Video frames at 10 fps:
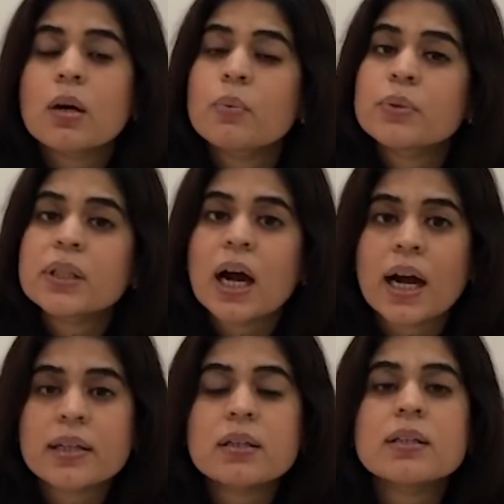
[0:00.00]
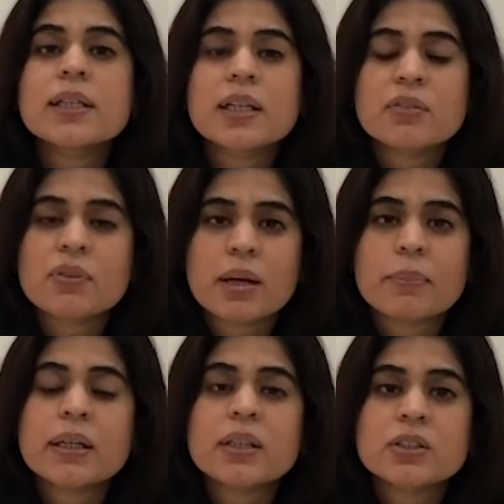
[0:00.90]
with higher DNA
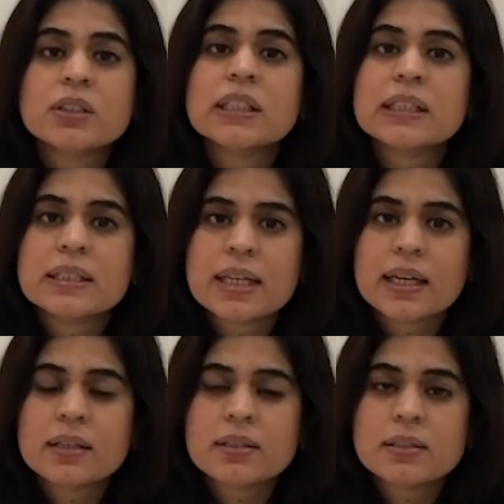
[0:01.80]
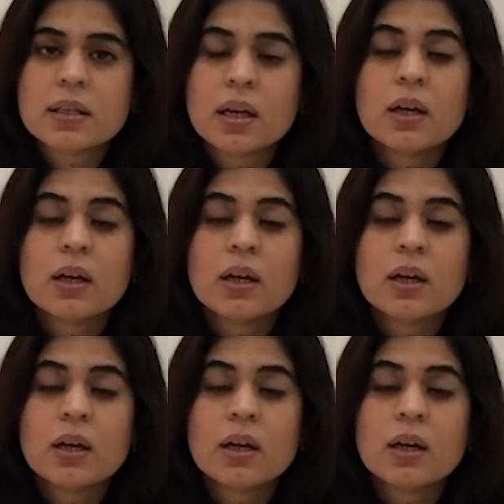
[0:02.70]
fragmentation index,